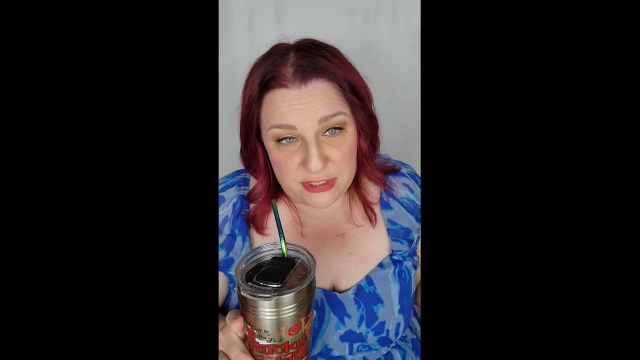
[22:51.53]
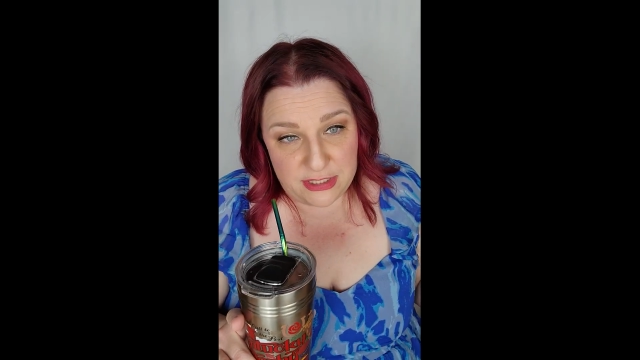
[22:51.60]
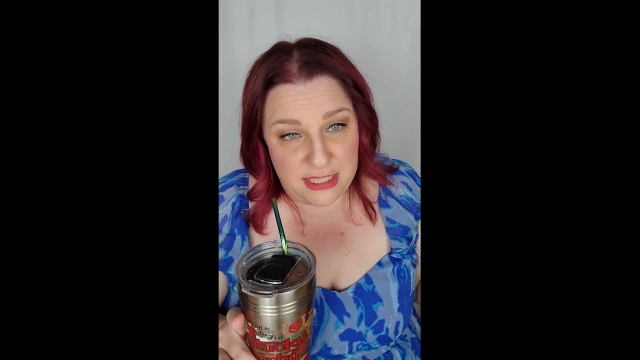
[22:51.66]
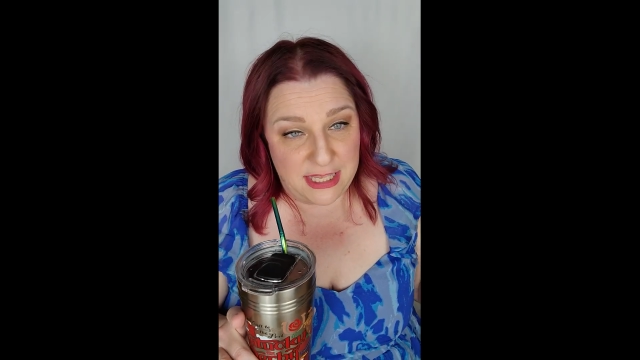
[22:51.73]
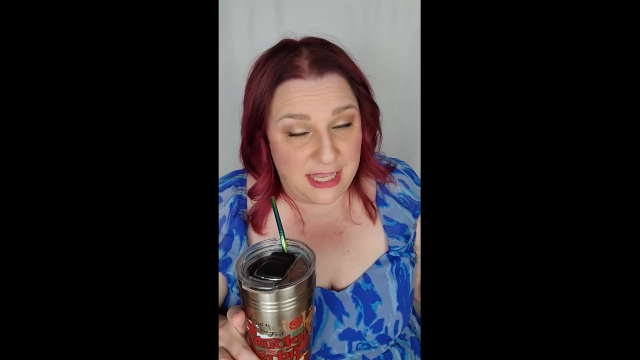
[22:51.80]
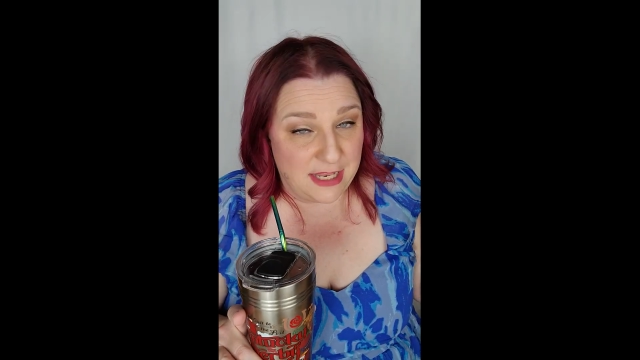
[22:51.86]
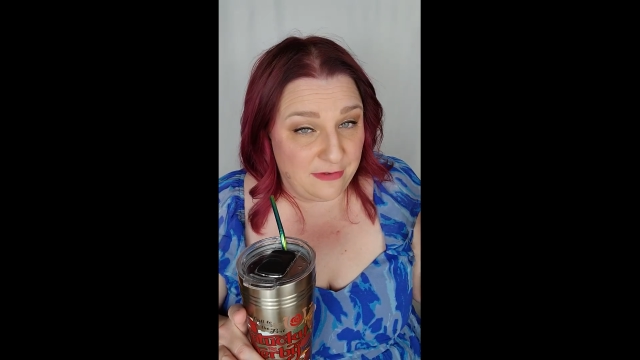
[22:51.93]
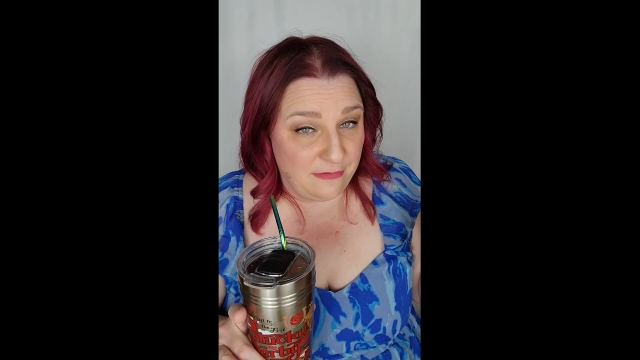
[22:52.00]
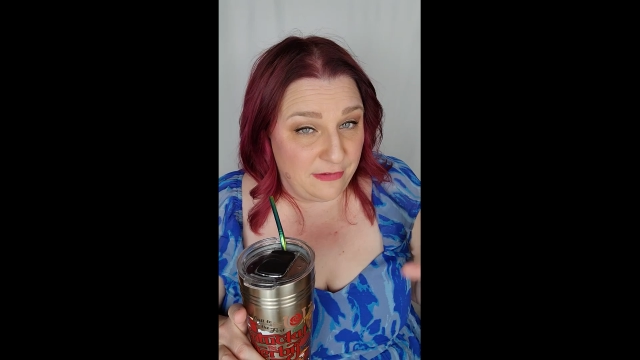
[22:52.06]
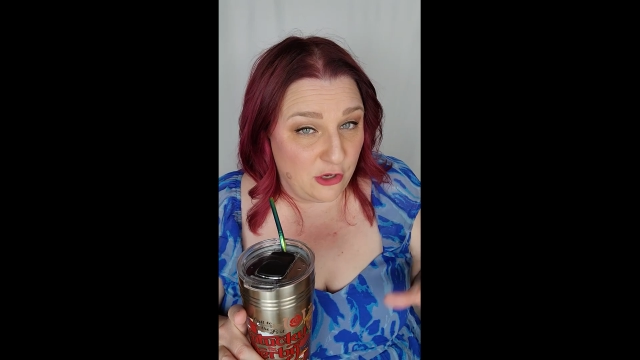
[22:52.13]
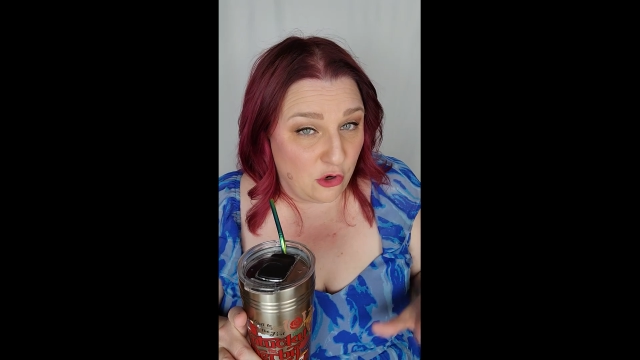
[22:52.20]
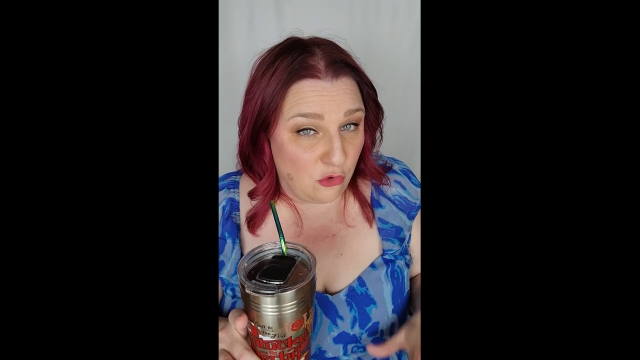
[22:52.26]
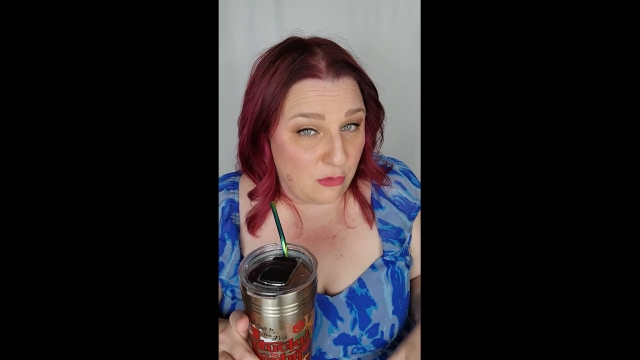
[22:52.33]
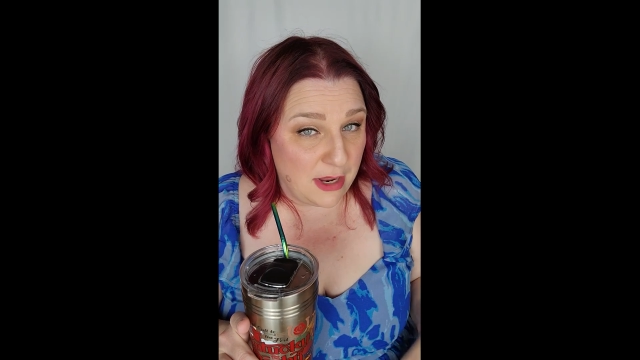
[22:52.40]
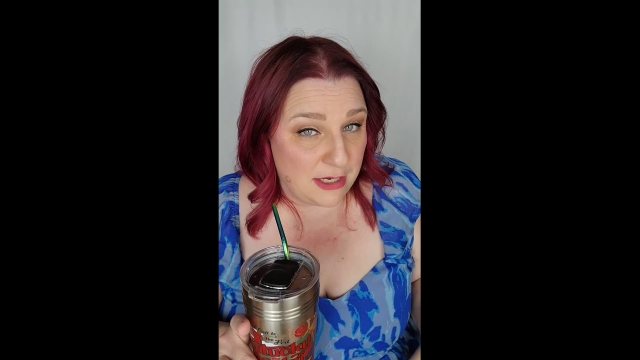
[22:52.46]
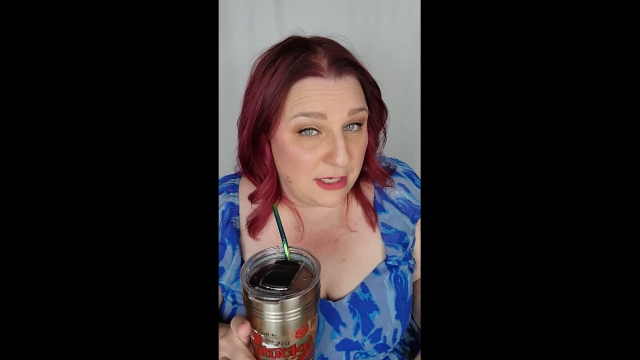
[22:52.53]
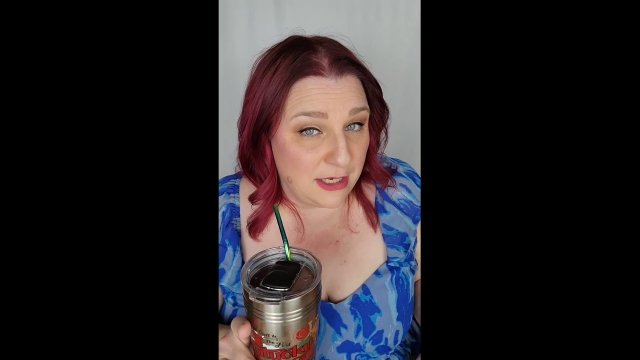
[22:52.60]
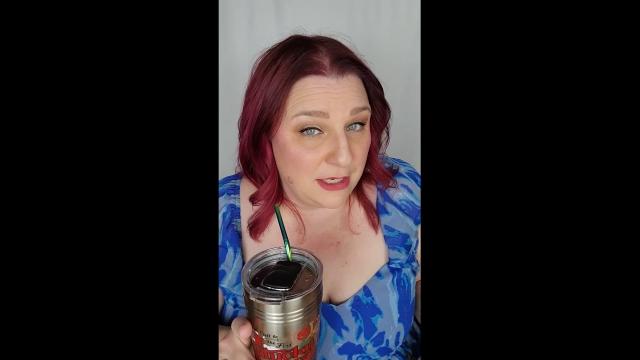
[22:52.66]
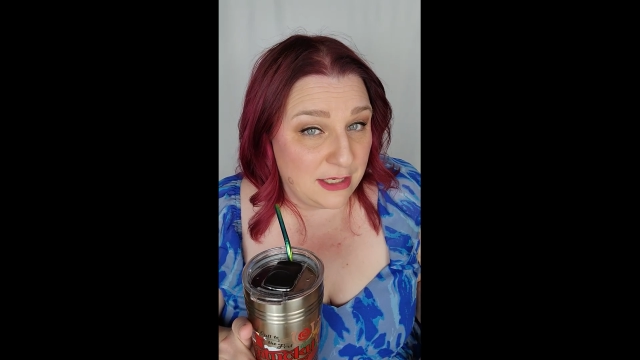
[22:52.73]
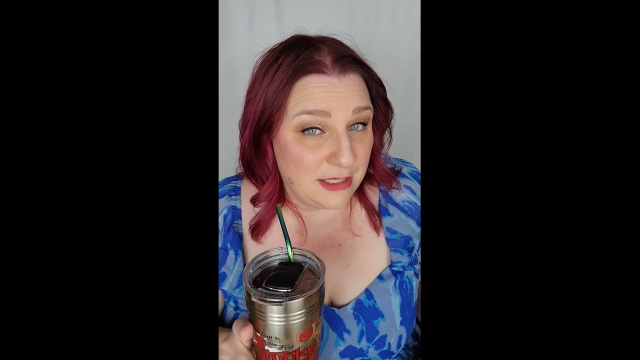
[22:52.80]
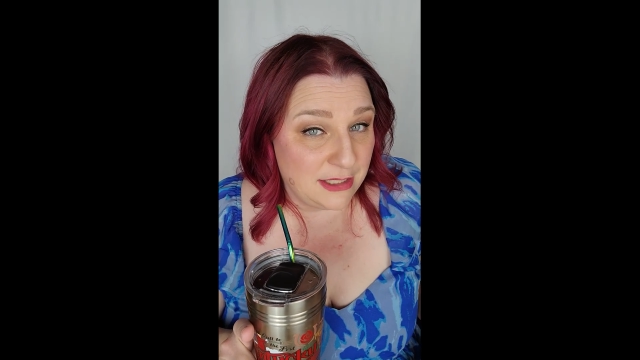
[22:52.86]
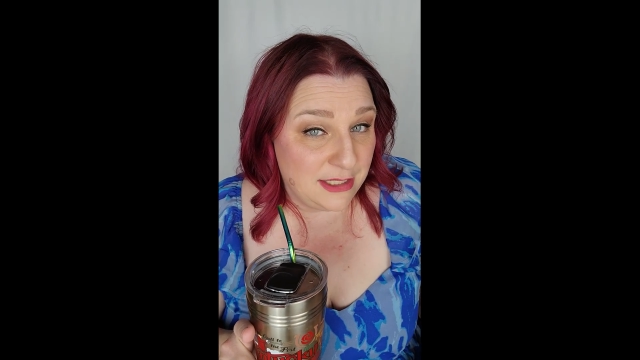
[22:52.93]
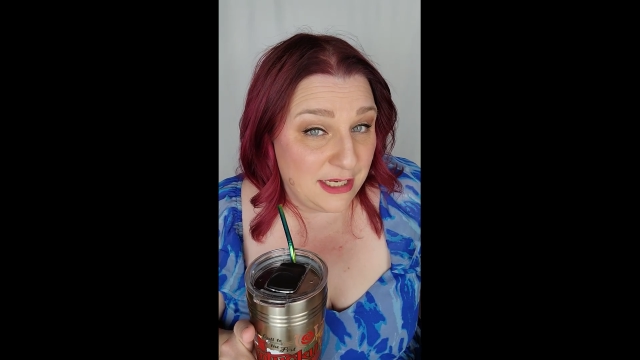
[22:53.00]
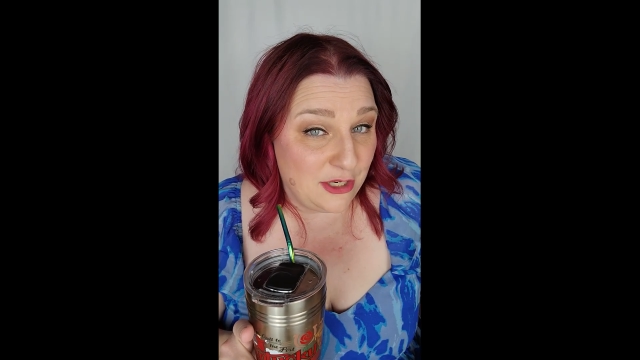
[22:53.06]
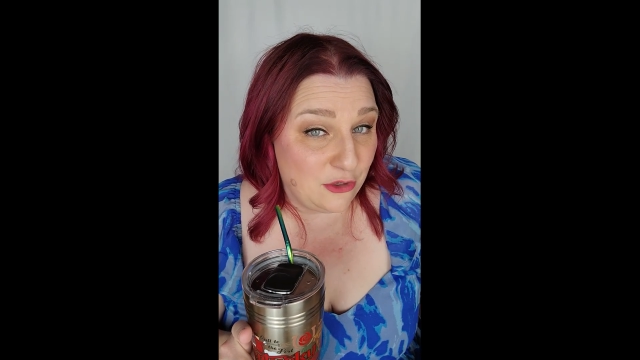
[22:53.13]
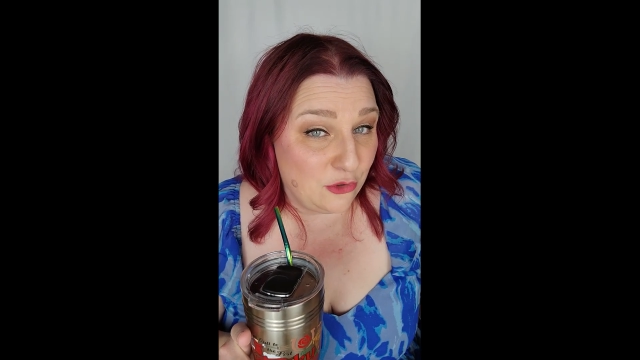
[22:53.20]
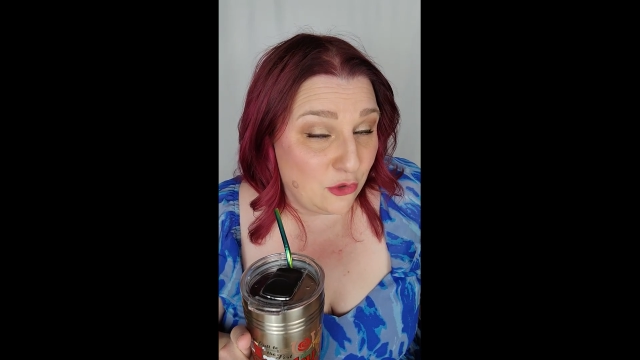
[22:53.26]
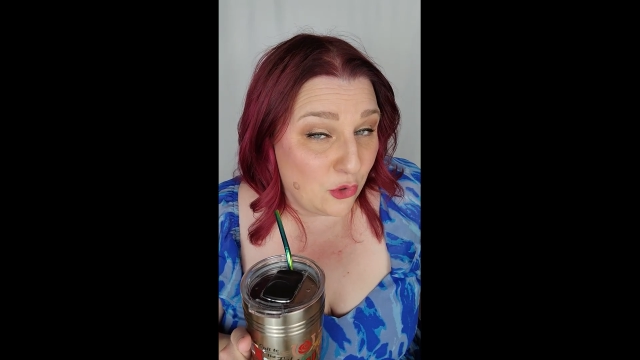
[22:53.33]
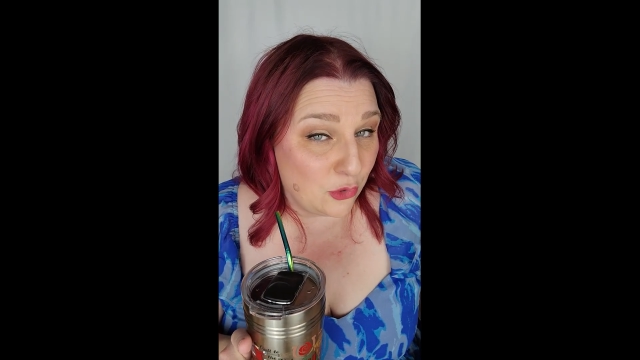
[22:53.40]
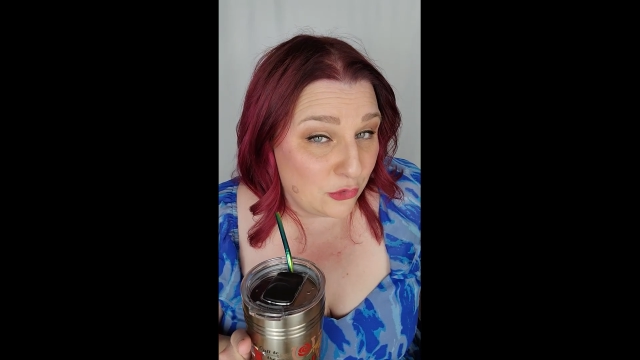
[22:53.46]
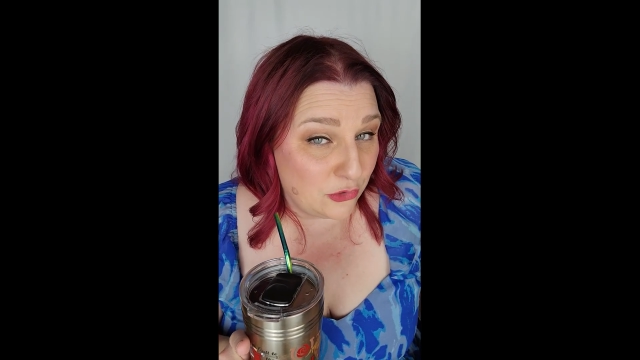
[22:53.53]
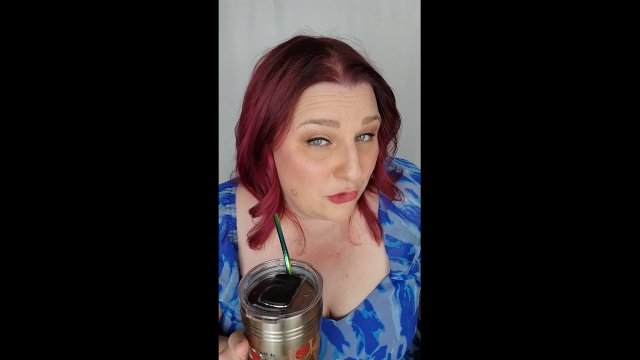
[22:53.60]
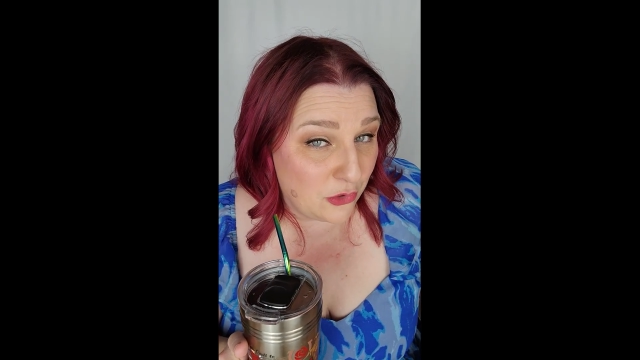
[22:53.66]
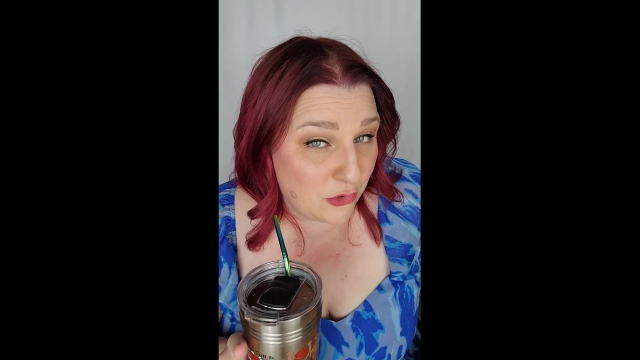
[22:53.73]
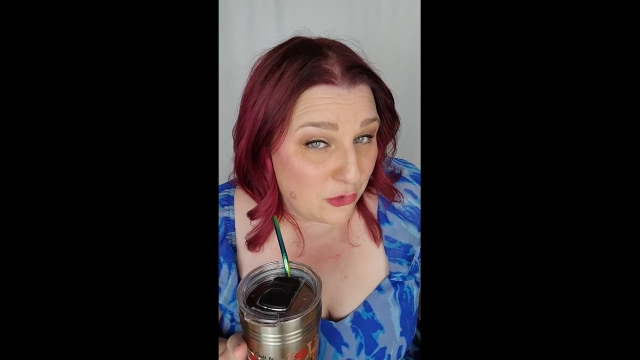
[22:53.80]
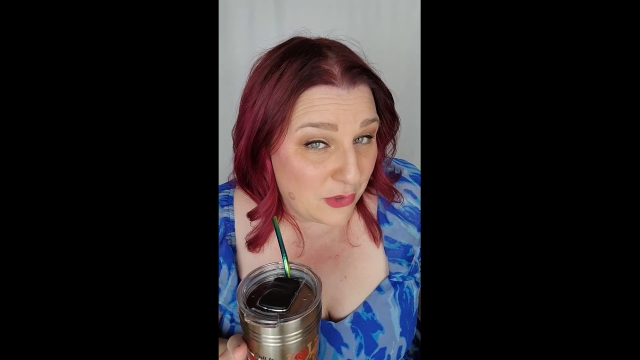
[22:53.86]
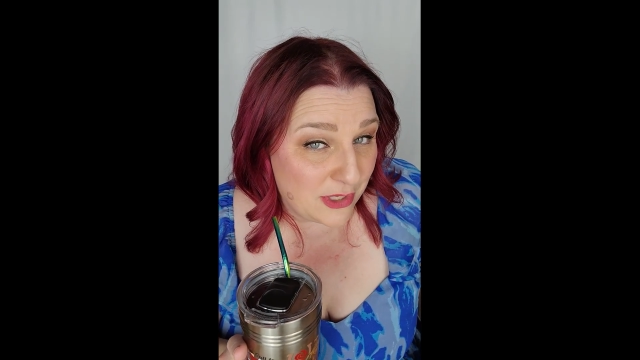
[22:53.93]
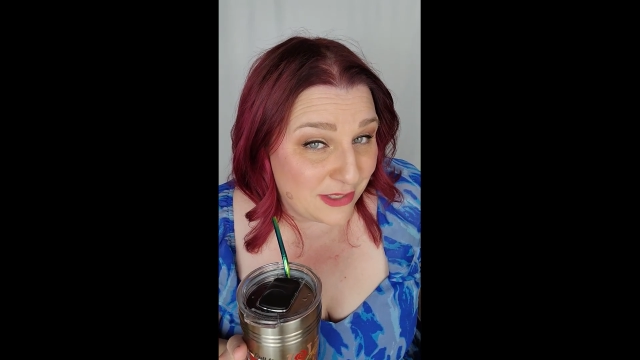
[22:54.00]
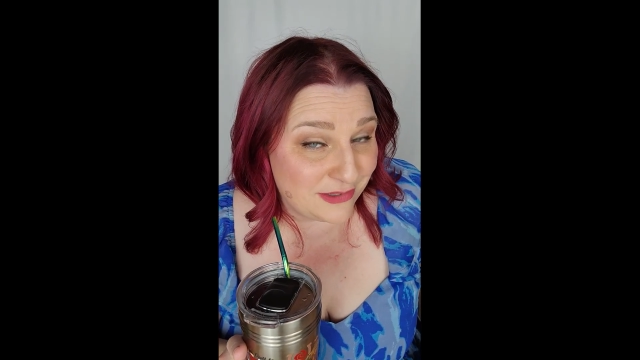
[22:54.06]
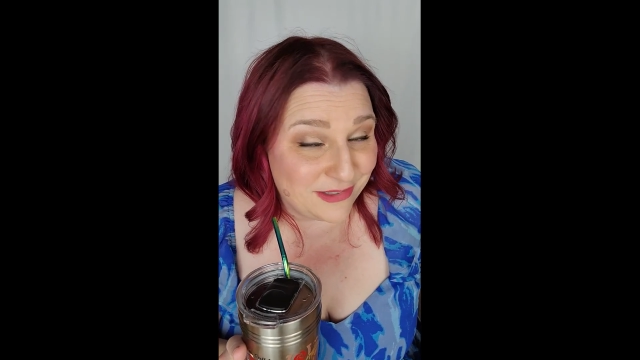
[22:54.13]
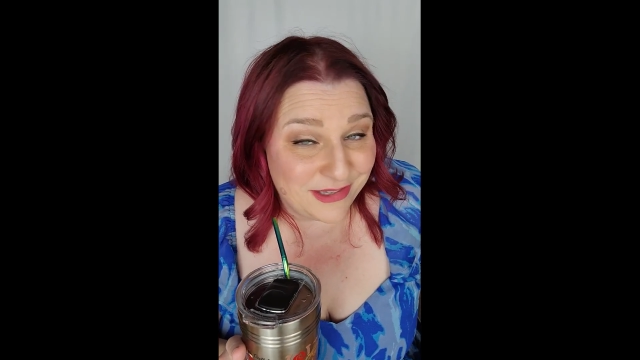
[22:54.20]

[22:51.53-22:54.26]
The Infiorata di Noto is